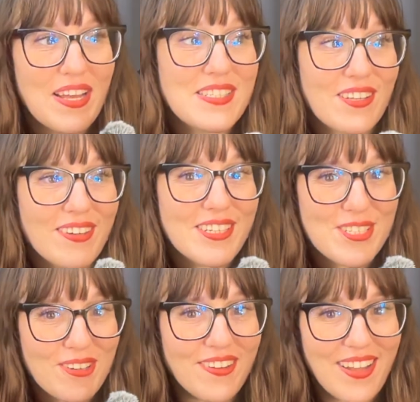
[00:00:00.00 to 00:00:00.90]
As long
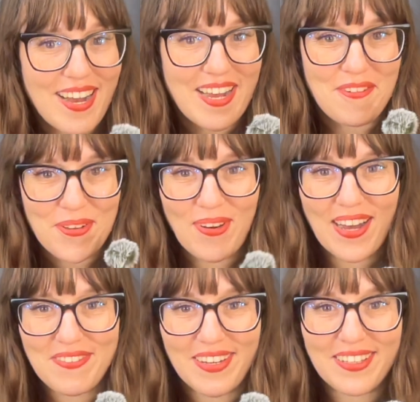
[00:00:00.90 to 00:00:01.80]
as you're alive, you
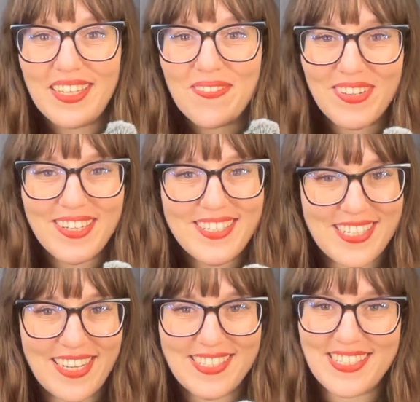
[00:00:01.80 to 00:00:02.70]
have unlimited
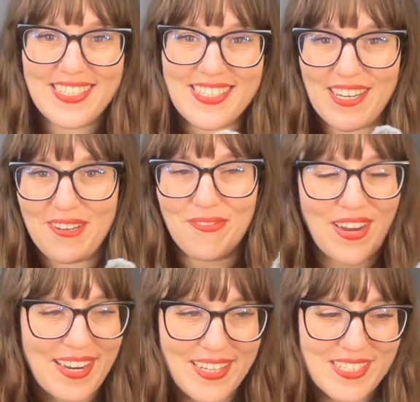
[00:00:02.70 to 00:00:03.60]
chances of
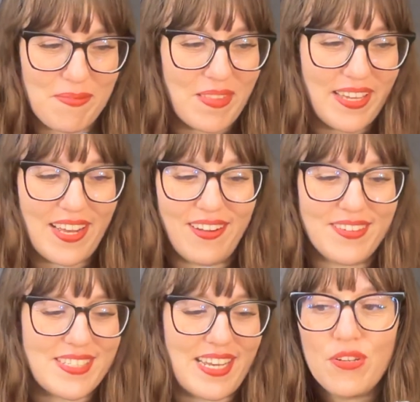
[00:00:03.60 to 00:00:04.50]
writing something
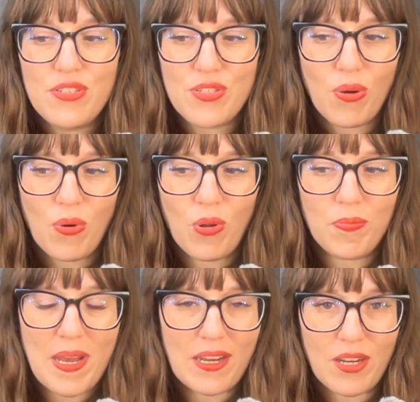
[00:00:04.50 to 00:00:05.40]
else. Don't
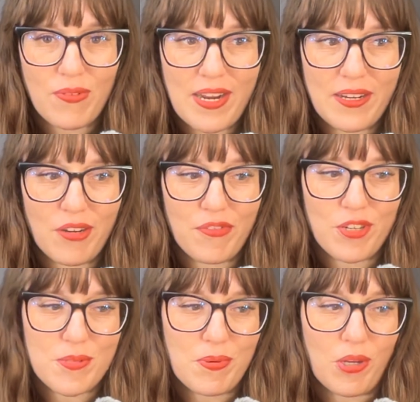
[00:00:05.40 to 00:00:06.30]
hold back on writing your
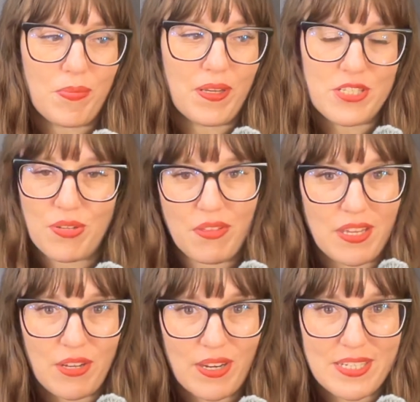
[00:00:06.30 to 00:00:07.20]
first book because you
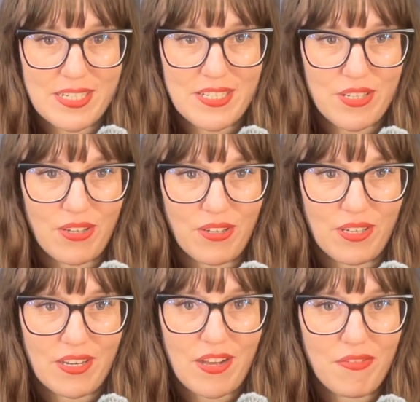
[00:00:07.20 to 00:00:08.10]
think your ideas aren't good
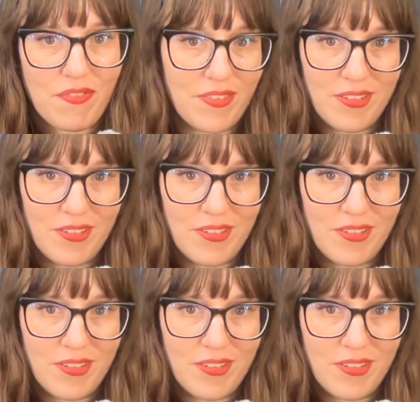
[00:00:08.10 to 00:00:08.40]
enough.